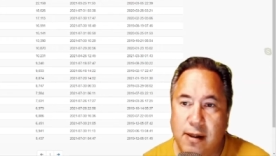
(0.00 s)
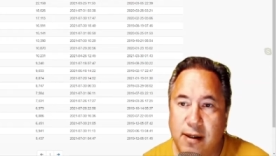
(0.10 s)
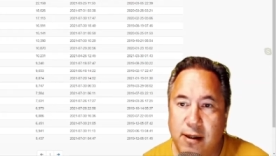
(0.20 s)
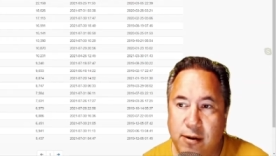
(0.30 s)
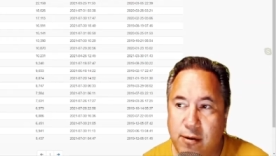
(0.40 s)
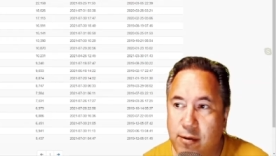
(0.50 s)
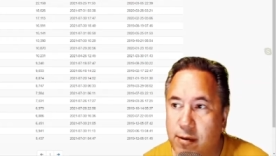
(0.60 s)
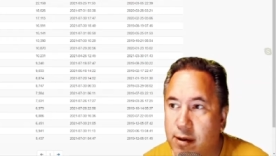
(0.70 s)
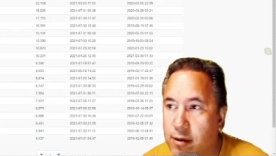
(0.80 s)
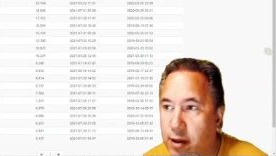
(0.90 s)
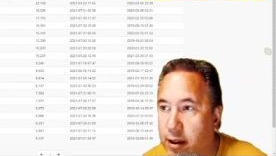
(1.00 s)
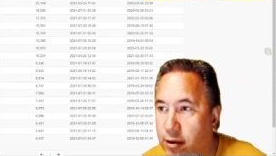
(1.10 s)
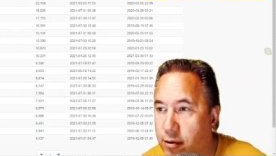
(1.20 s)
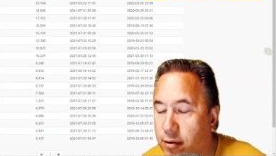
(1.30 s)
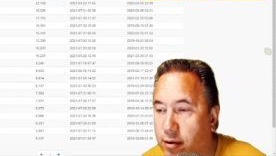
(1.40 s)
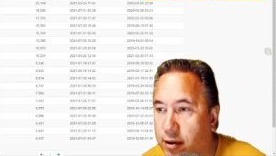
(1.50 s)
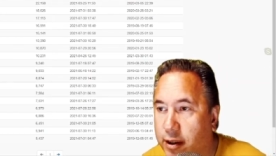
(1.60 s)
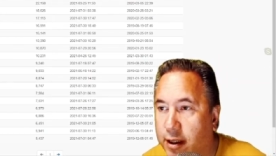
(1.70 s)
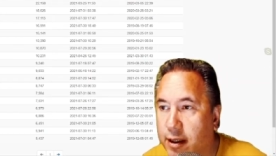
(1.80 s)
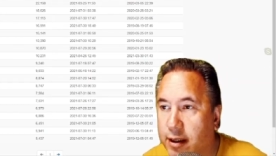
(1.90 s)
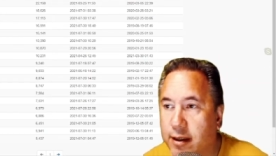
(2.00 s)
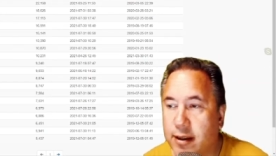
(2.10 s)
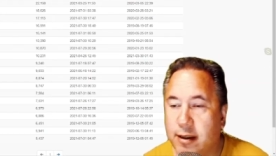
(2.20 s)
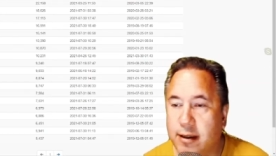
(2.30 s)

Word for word: And you are ready to create